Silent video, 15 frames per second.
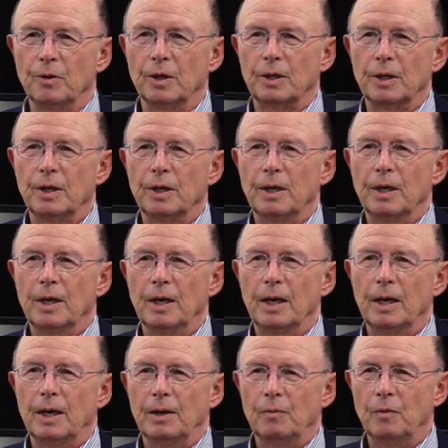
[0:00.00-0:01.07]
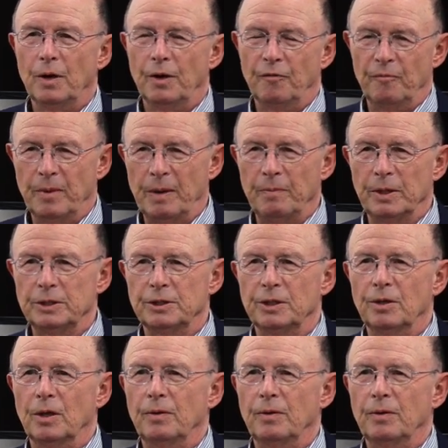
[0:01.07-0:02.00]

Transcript: book. Uh, one of them I mentioned